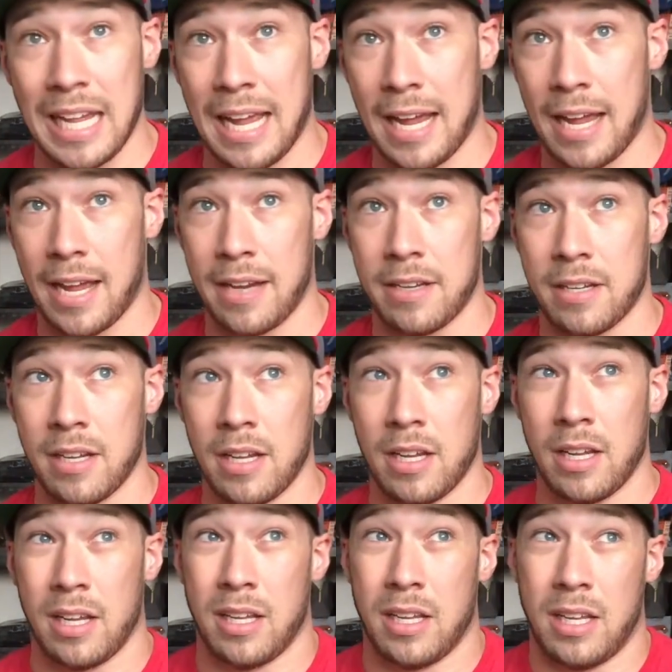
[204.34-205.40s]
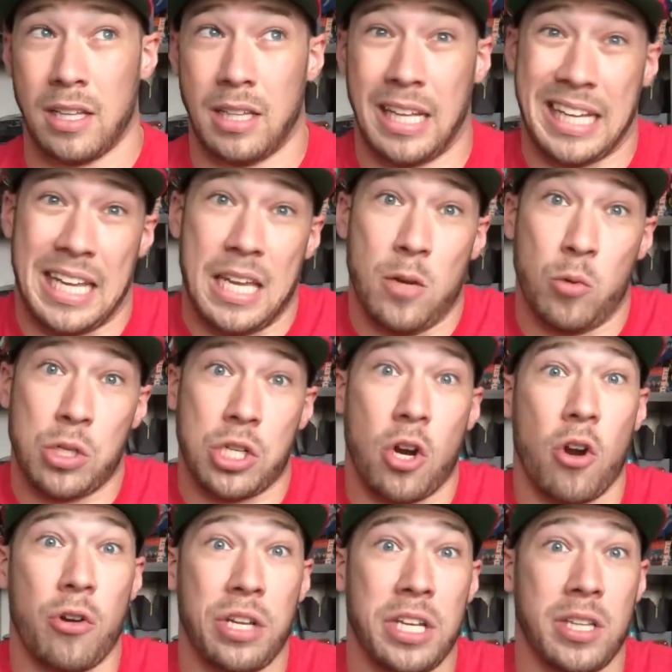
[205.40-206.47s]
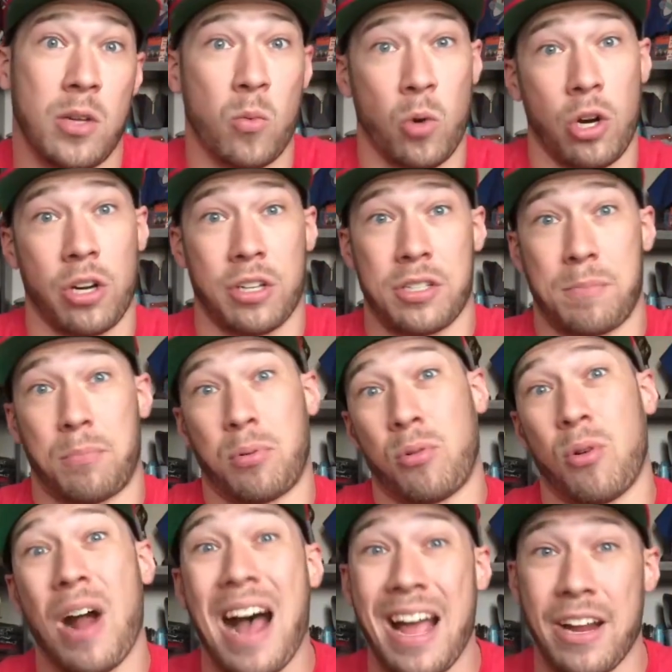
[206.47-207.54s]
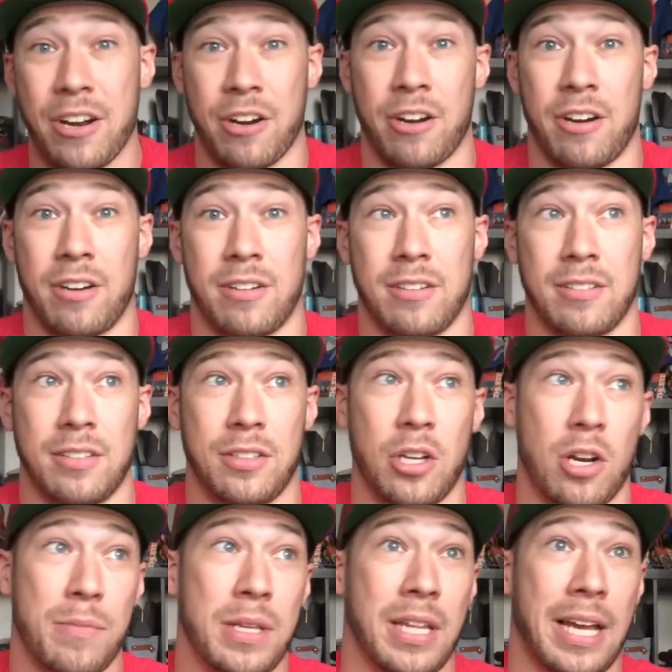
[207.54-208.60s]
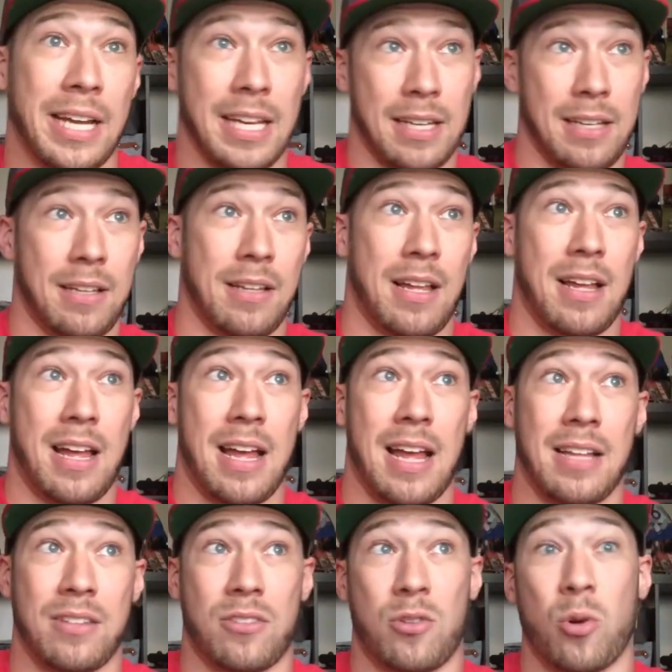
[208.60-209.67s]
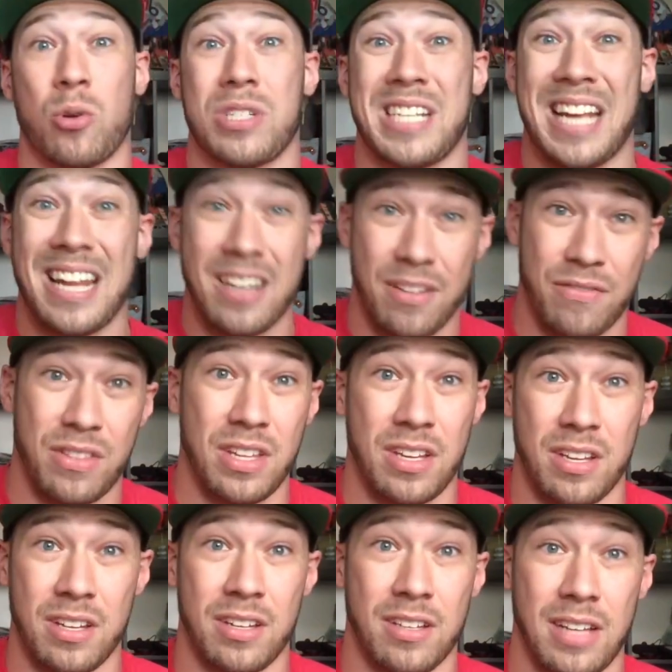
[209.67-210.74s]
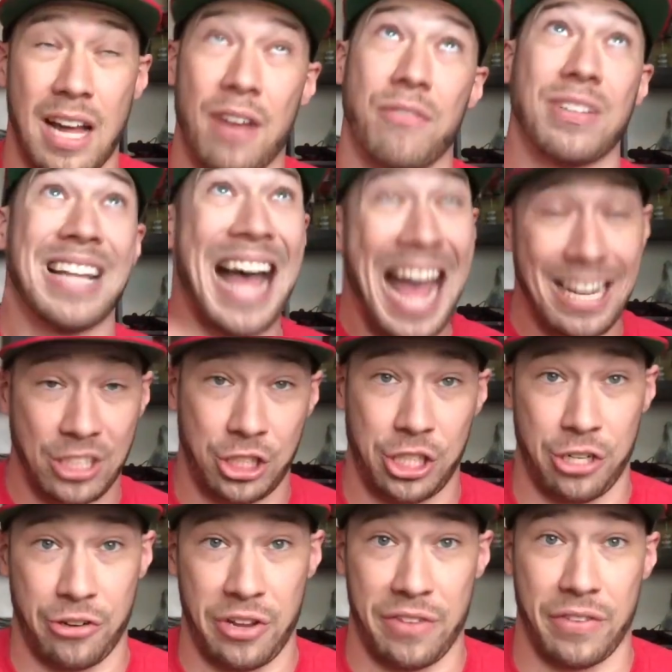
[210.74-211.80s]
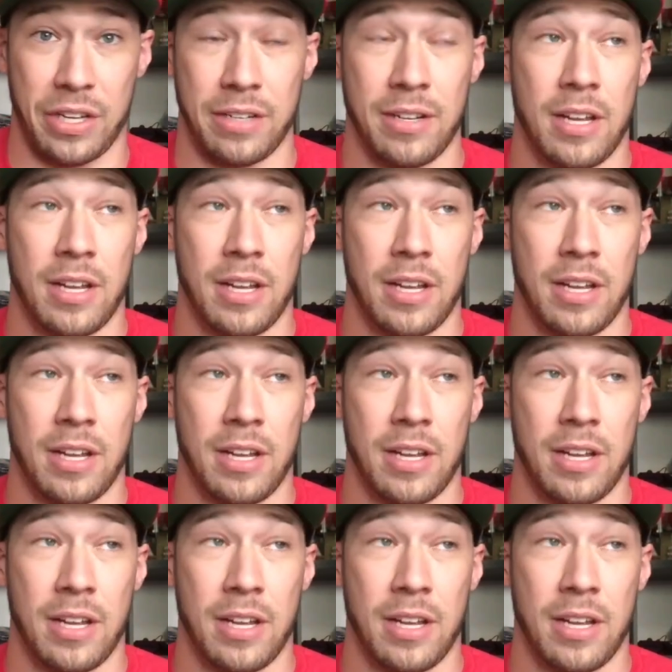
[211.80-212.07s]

and like it was already in the works prior, you know what I mean, like towards the end of last year even.